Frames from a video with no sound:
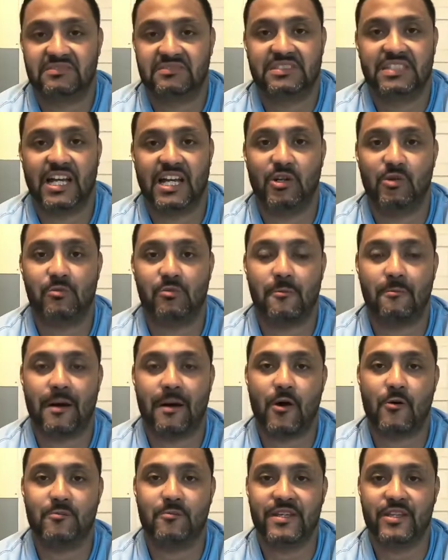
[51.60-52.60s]
tell them
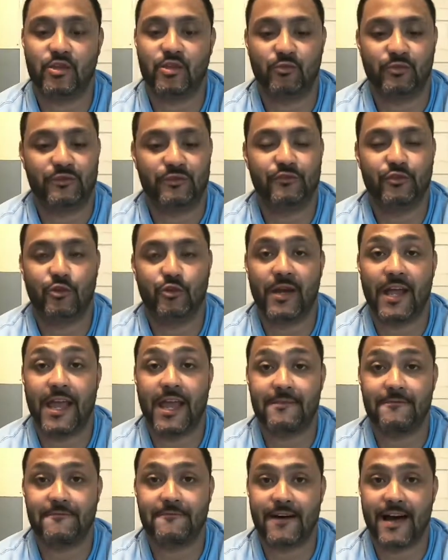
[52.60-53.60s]
about me, the reviewer
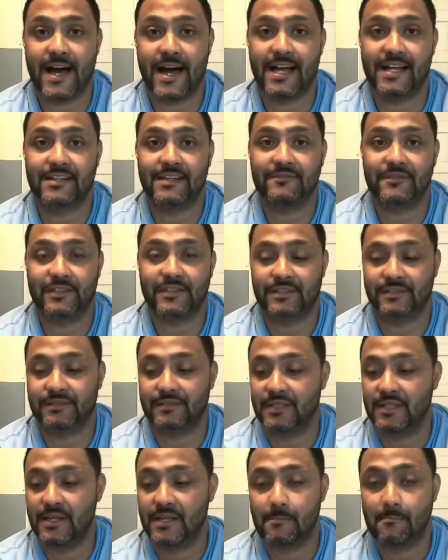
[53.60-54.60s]
A5, and
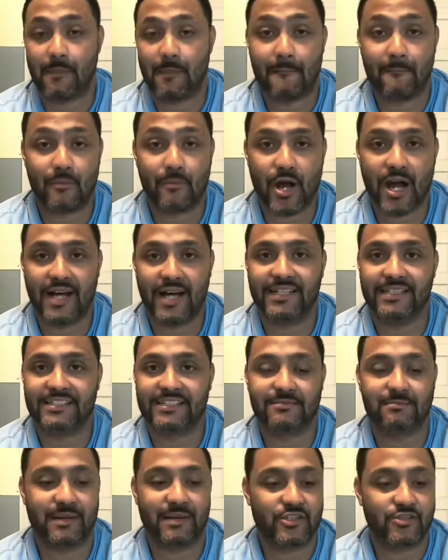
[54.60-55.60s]
my
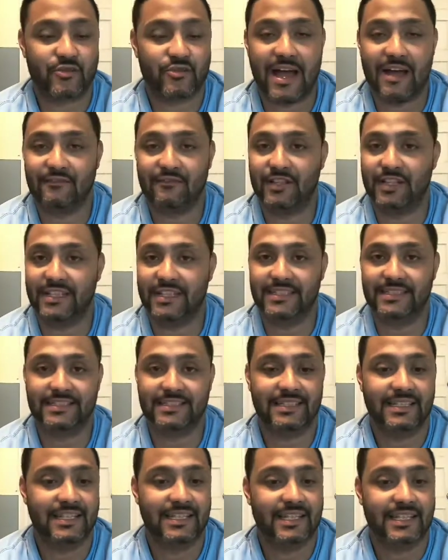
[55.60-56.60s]
products, my
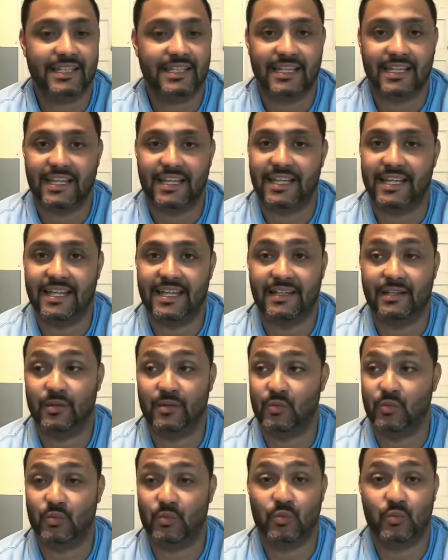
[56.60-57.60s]
traveling,
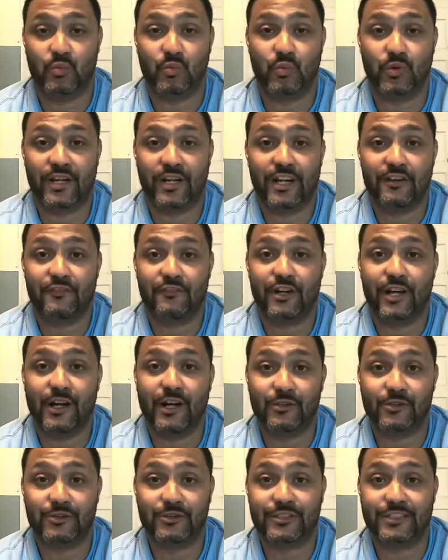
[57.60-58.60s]
and whatever
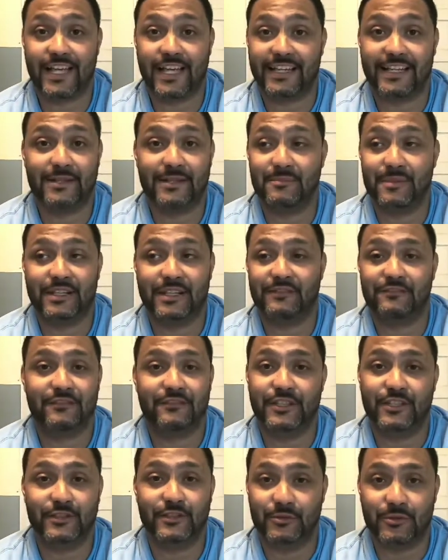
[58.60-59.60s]
else I can make a
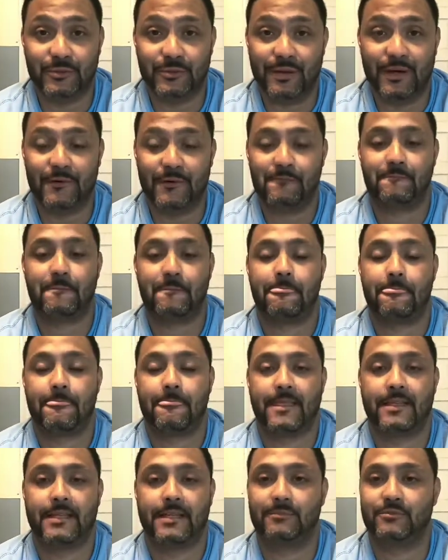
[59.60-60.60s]
video about.
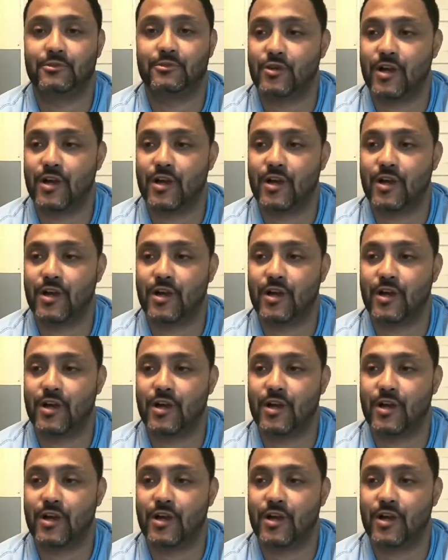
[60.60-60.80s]
I'm